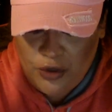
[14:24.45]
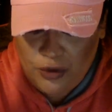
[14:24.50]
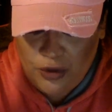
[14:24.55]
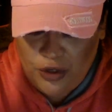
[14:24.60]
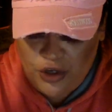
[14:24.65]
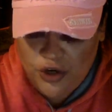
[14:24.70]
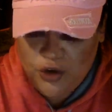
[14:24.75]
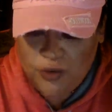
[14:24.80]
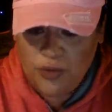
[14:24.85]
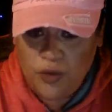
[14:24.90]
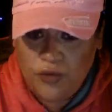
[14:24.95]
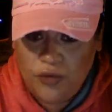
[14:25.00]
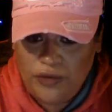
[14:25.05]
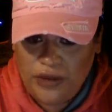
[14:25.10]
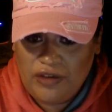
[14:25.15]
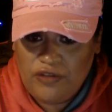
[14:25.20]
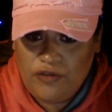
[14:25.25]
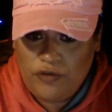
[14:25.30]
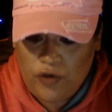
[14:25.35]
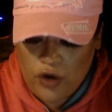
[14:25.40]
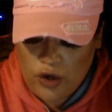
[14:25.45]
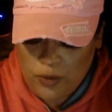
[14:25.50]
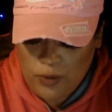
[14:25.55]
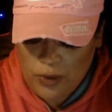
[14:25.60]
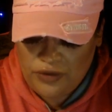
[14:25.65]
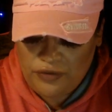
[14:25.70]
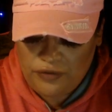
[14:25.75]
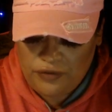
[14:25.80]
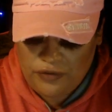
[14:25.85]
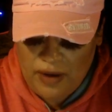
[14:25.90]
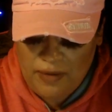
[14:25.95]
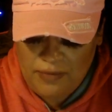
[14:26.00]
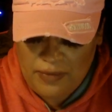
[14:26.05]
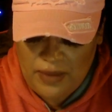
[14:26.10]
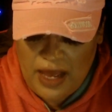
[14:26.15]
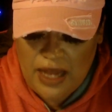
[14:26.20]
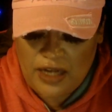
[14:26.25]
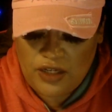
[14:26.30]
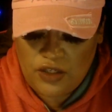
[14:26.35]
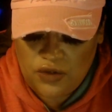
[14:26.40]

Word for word: you're moving forward from that.